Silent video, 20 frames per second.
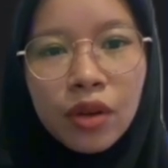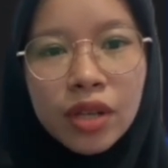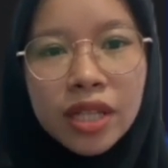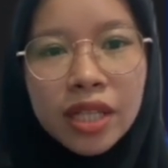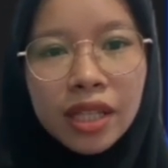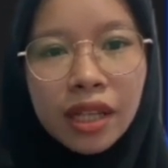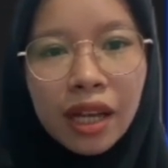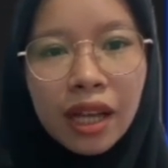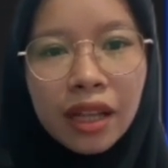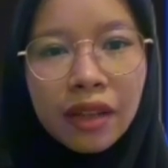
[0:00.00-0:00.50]

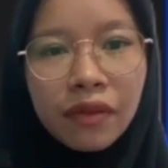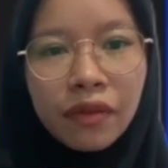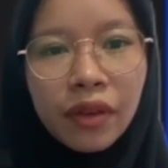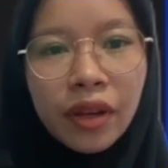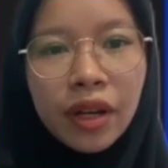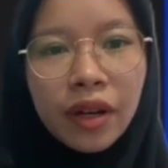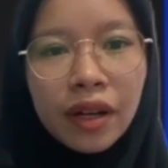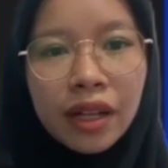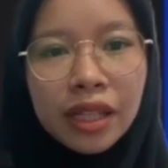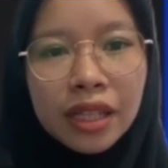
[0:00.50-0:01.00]
alveolar
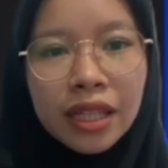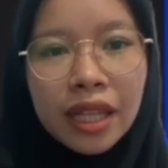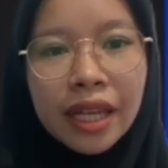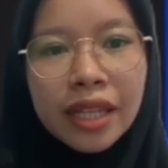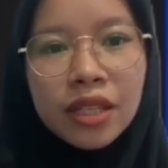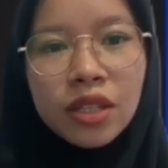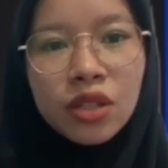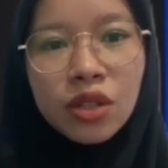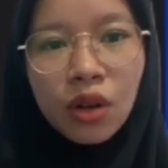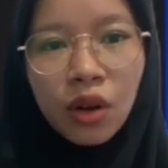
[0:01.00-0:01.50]
like
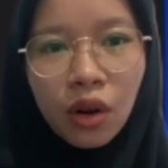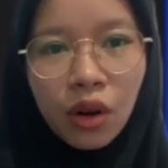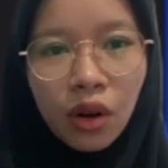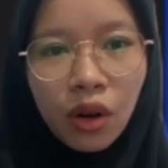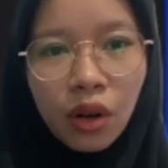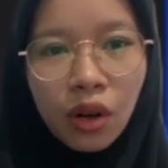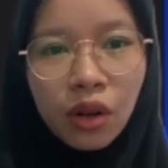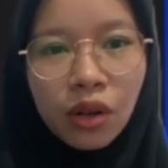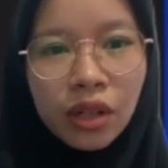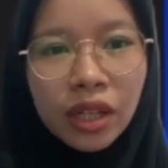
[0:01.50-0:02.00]
joke,